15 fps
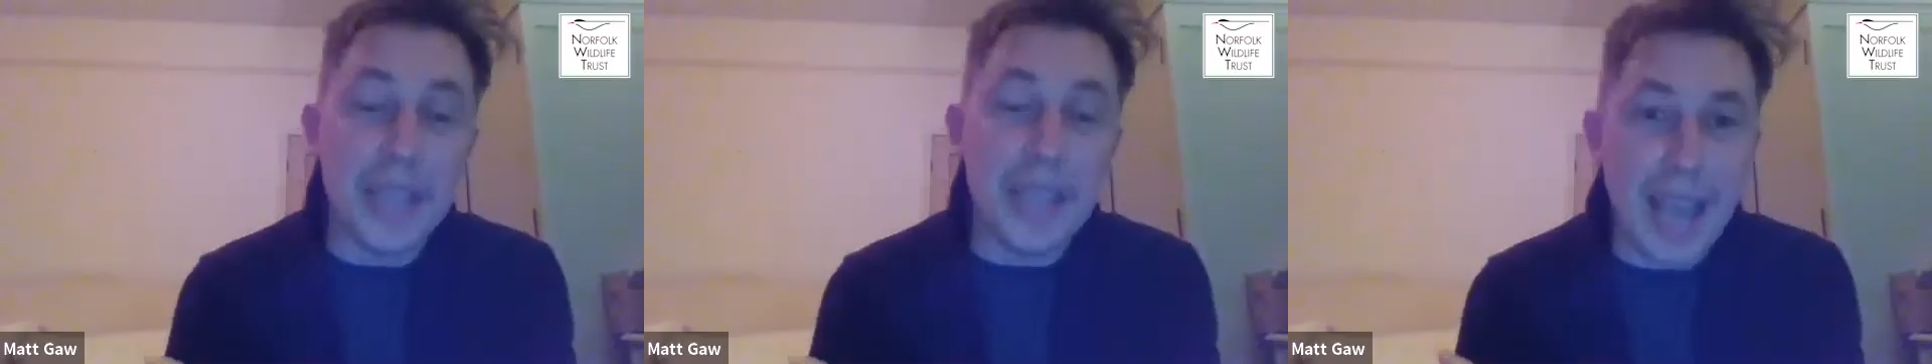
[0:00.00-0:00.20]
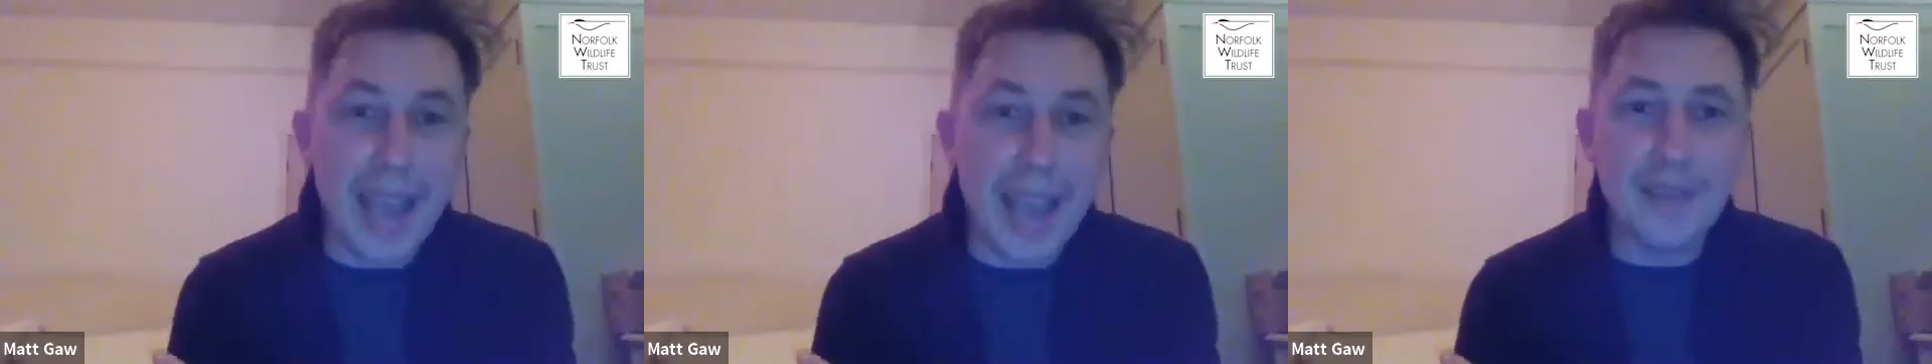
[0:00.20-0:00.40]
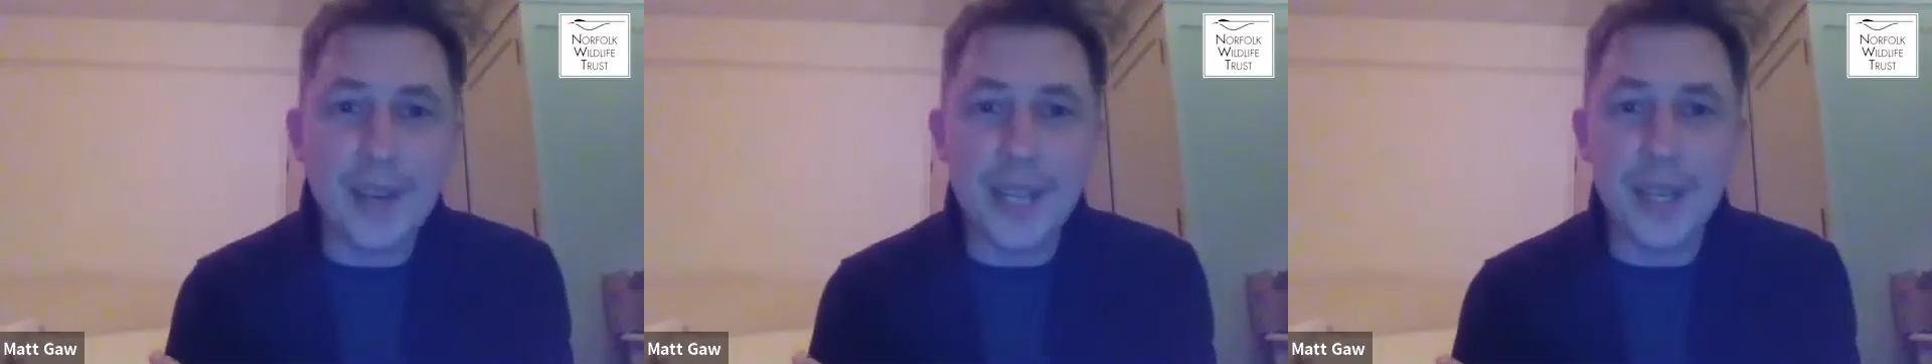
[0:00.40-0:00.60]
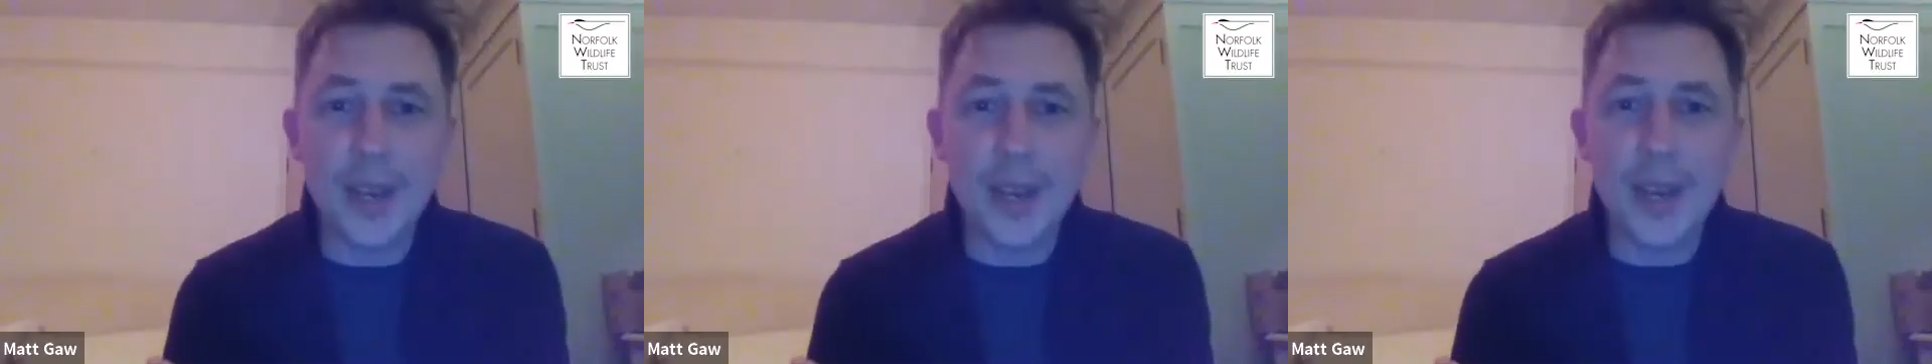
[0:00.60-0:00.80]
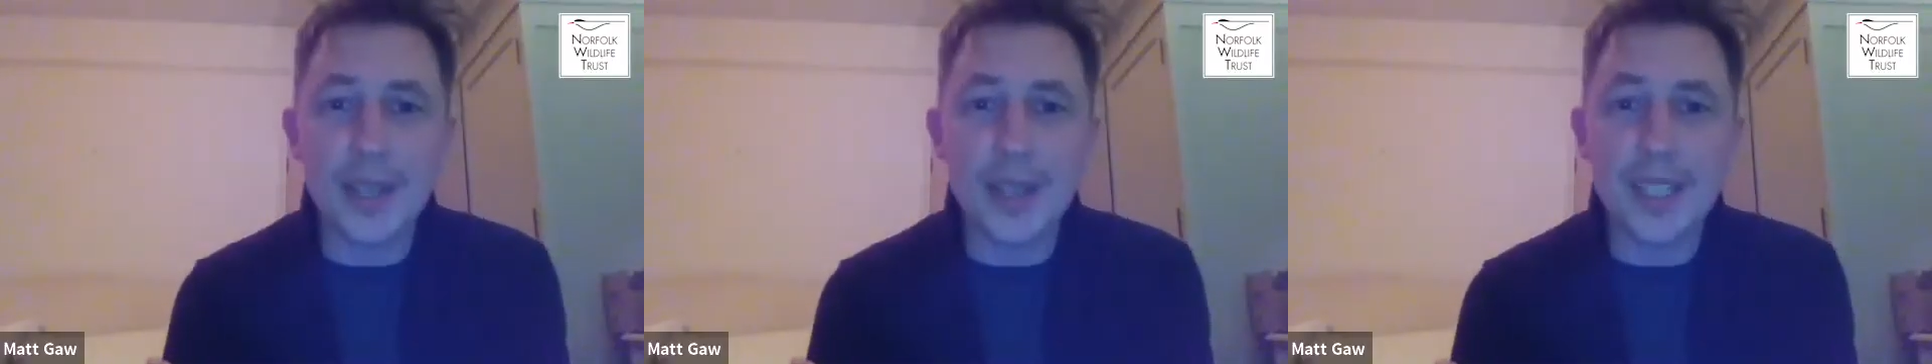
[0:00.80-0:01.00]
Yeah, really
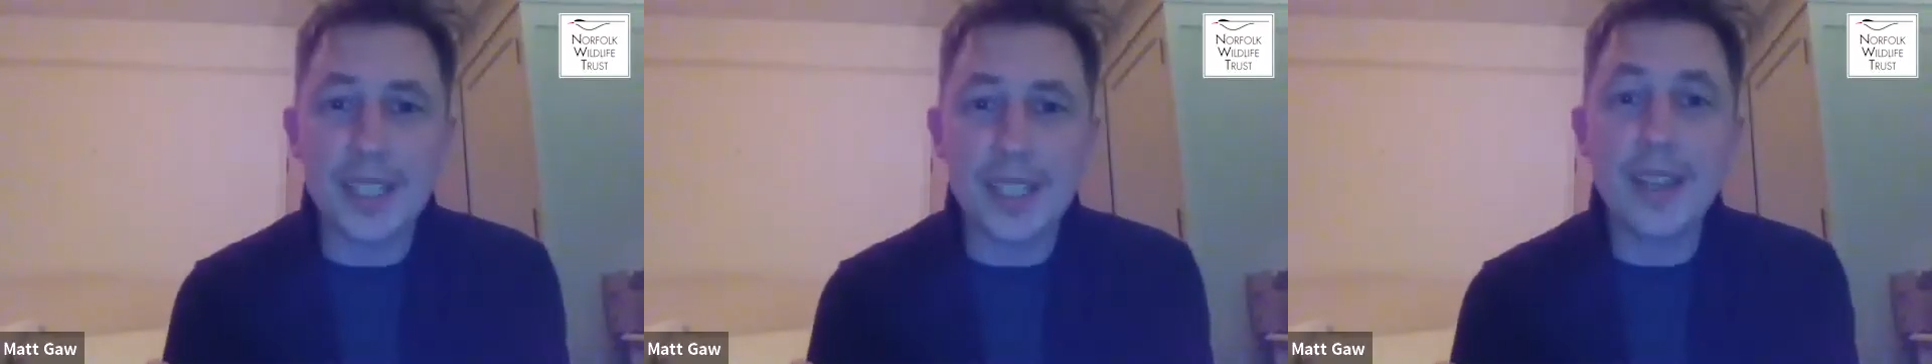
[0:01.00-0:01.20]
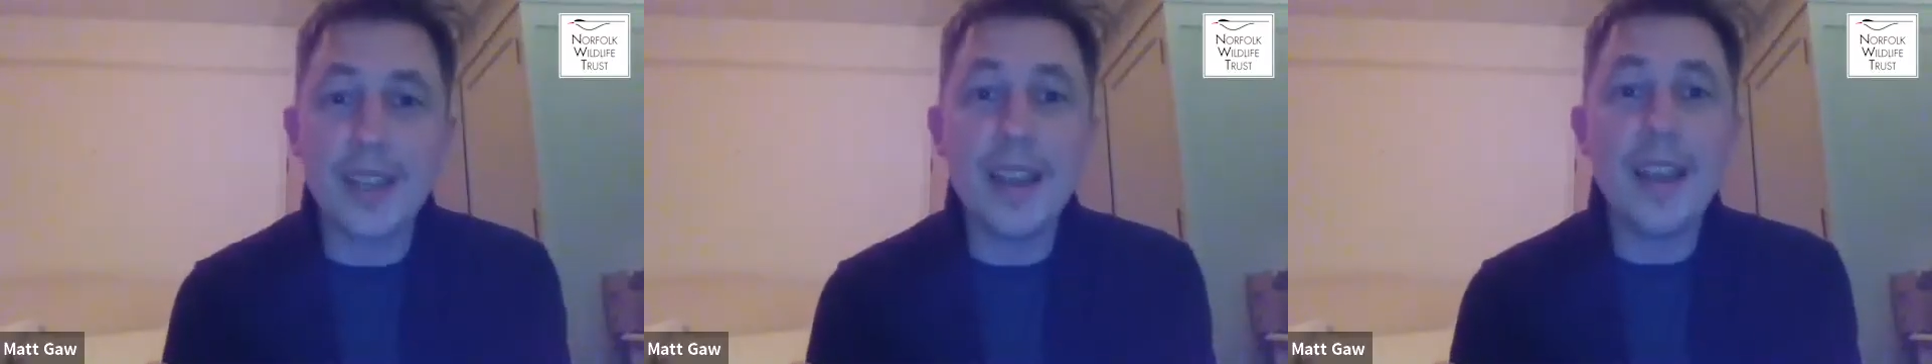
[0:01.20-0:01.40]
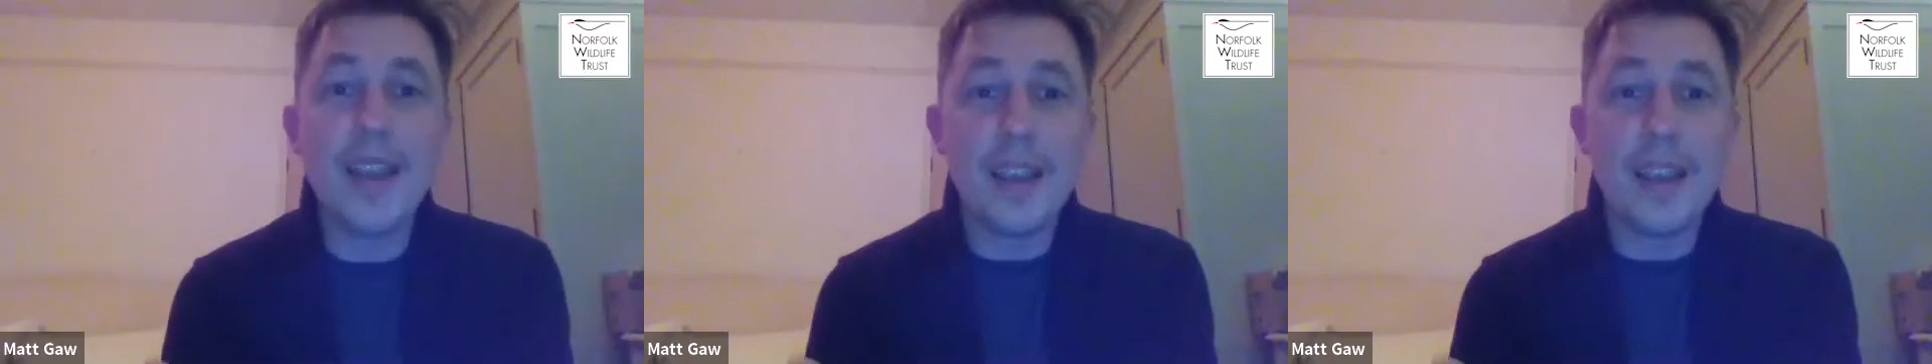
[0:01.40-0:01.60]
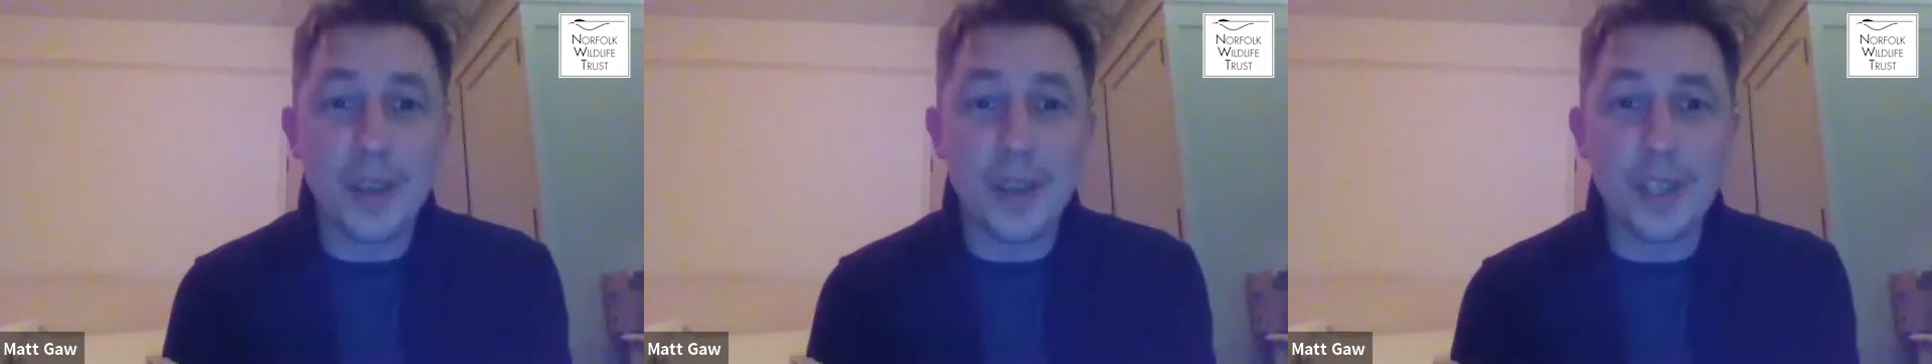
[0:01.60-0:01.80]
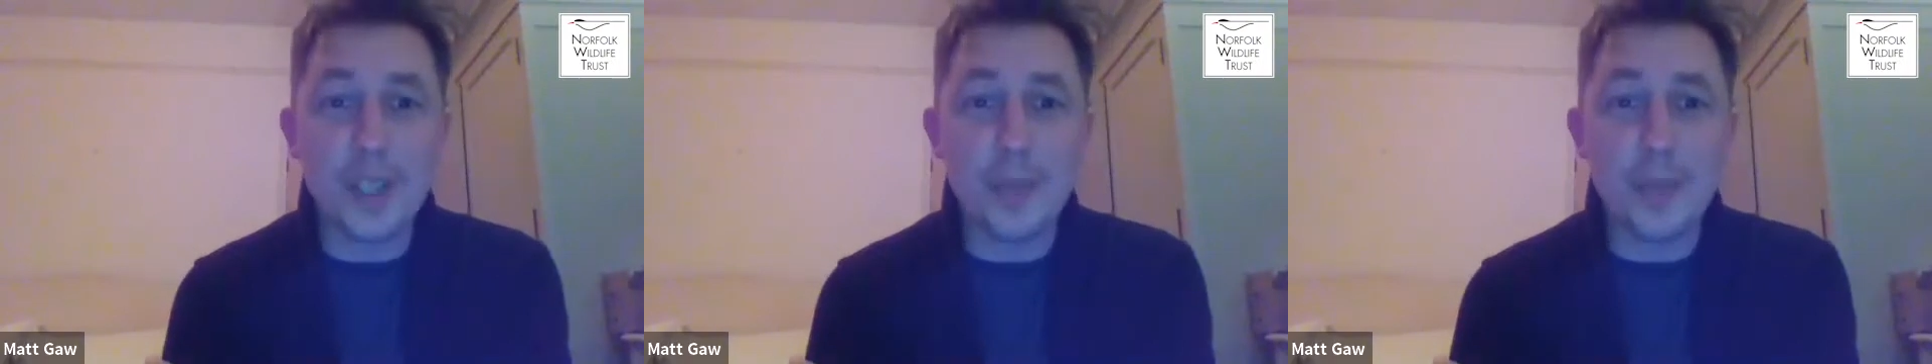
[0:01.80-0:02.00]
good. Good to
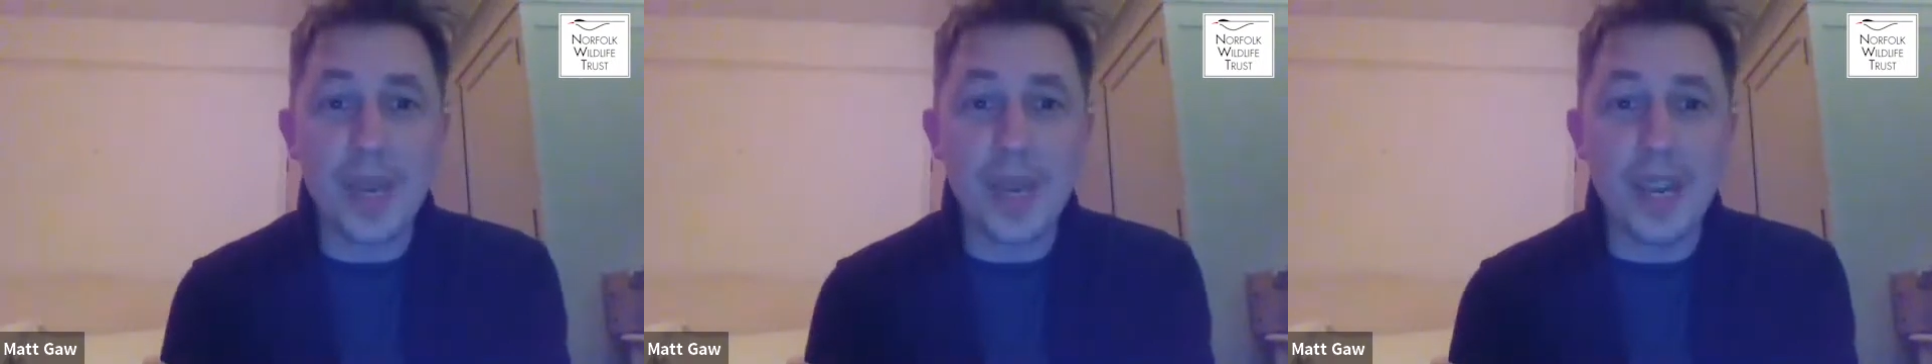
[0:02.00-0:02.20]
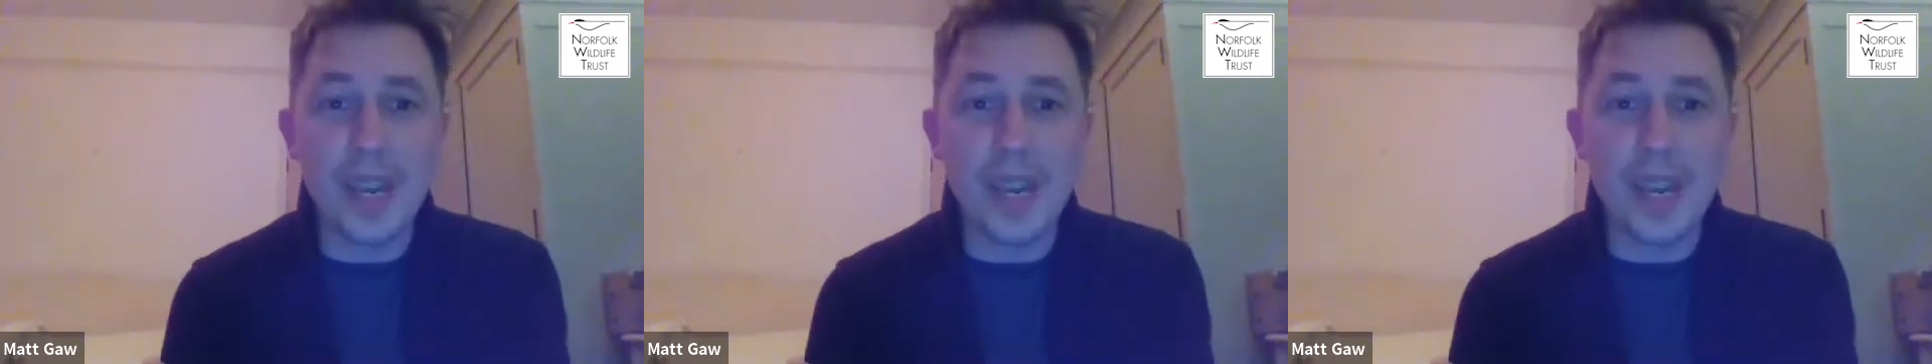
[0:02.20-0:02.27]
be here,